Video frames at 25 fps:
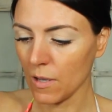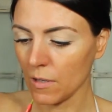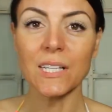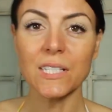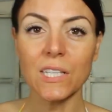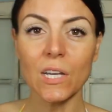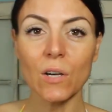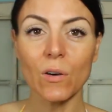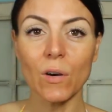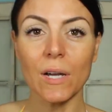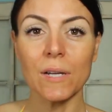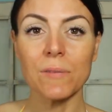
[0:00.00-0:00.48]

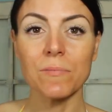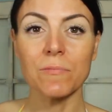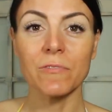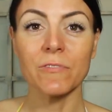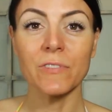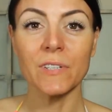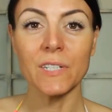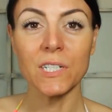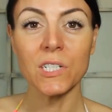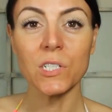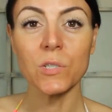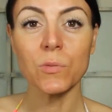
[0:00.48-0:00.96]
So I'm
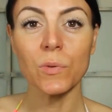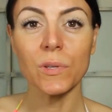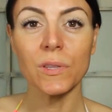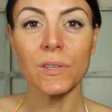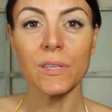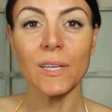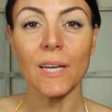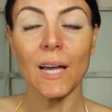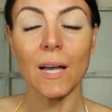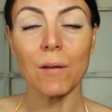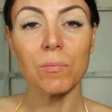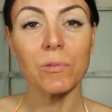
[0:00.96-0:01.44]
finished with
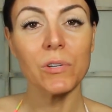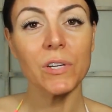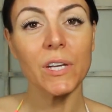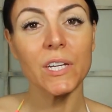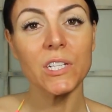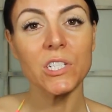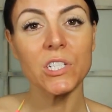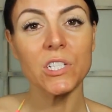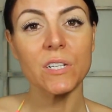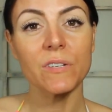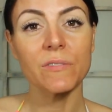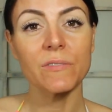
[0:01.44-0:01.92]
the
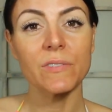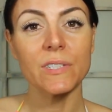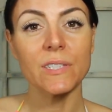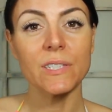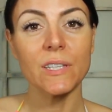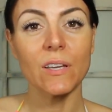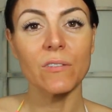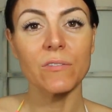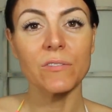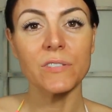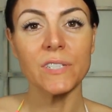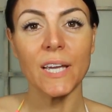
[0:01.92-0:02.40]
application of the
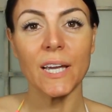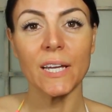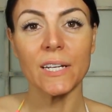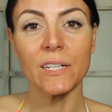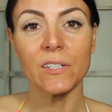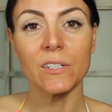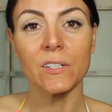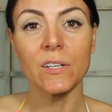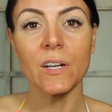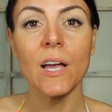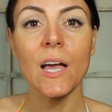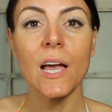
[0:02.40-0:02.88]
self
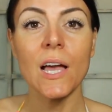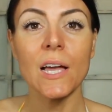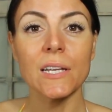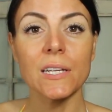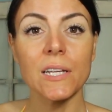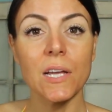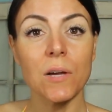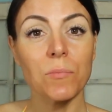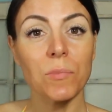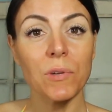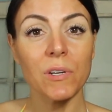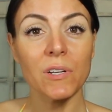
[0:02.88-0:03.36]
tanner.
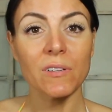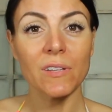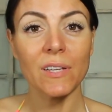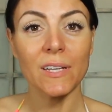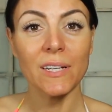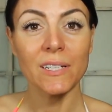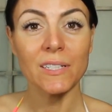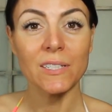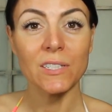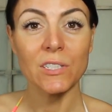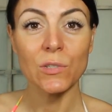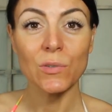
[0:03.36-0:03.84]
Now I'm going to
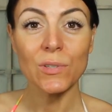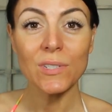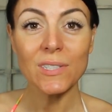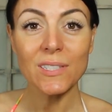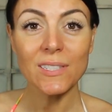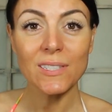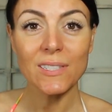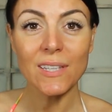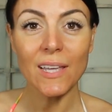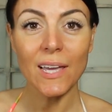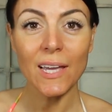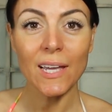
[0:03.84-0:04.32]
let it do
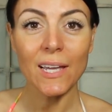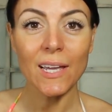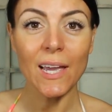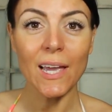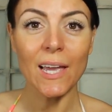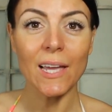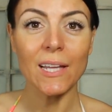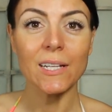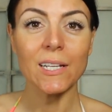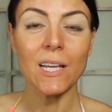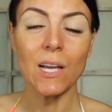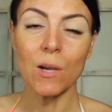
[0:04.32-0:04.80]
its thing
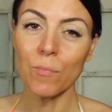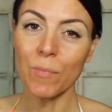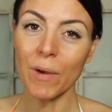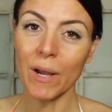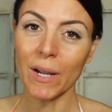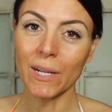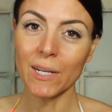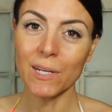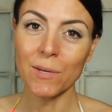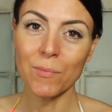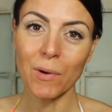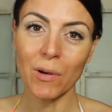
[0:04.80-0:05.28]
and come
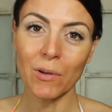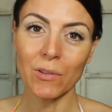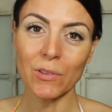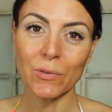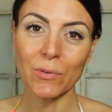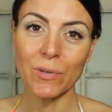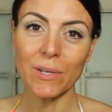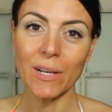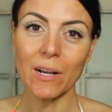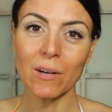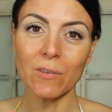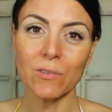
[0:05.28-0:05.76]
back in about
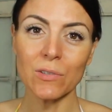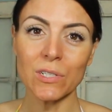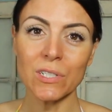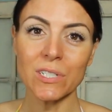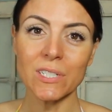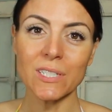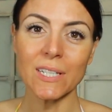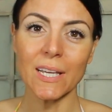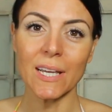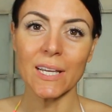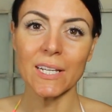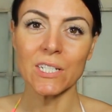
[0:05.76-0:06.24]
3
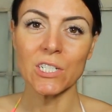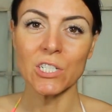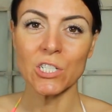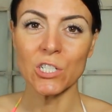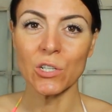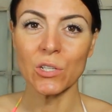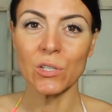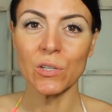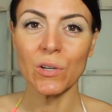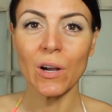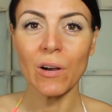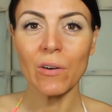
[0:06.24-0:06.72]
hours and
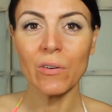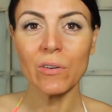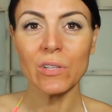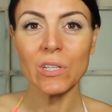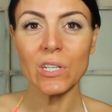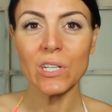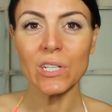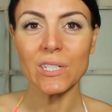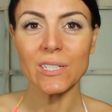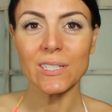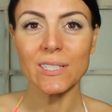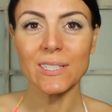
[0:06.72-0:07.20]
show you how it
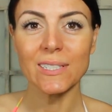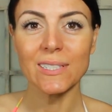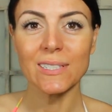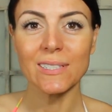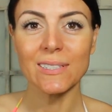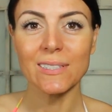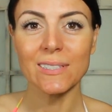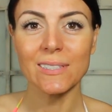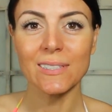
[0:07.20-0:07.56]
looks.